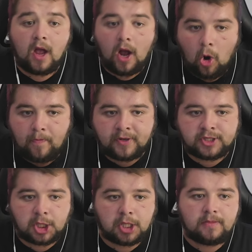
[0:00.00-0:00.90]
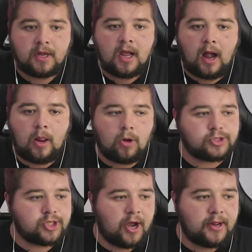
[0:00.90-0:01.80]
Hold position,
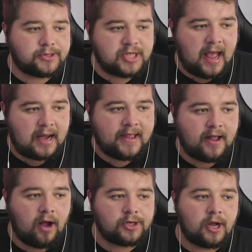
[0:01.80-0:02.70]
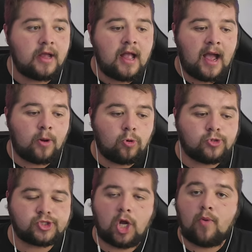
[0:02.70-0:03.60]
alongside of tackling harder, and
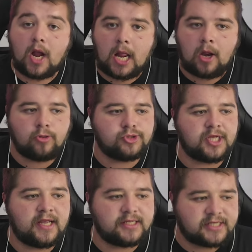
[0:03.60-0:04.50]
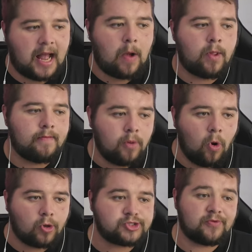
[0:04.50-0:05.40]
also closing down
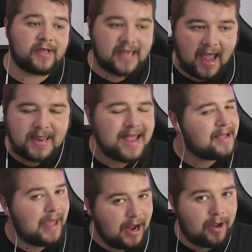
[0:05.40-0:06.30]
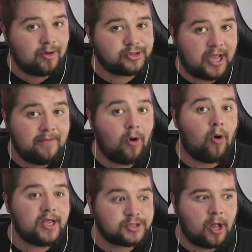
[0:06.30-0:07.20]
more. So again, that close down
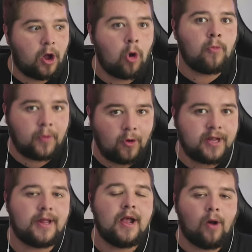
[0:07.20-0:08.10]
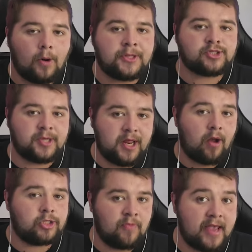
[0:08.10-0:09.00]
more is the whole point of this video,
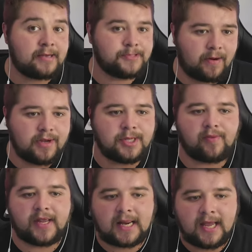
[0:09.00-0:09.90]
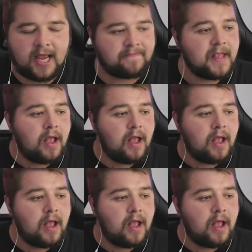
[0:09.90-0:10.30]
to make it very, very clear.